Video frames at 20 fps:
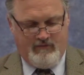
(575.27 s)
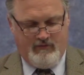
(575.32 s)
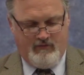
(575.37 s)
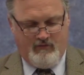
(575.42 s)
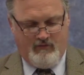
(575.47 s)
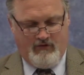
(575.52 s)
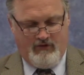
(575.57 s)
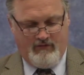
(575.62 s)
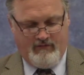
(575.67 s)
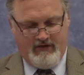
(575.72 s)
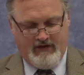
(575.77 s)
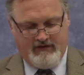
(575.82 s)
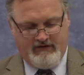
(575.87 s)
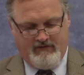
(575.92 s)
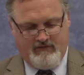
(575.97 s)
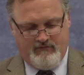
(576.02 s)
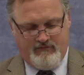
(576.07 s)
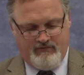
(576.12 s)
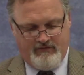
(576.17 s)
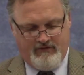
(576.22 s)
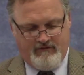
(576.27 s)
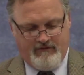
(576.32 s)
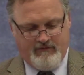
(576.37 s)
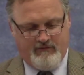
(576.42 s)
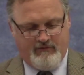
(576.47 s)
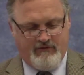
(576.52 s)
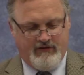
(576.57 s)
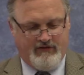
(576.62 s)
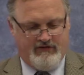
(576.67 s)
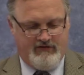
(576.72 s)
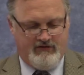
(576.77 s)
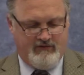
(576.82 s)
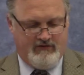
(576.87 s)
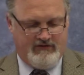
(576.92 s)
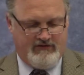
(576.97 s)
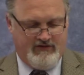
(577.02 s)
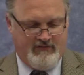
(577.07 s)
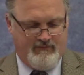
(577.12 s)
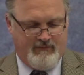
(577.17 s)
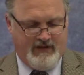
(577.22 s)
it brings you
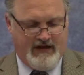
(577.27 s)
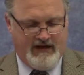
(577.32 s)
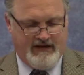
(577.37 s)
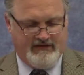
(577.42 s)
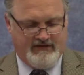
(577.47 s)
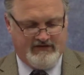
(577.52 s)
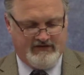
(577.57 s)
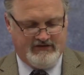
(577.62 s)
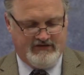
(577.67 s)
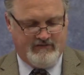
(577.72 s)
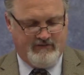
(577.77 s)
into bondage.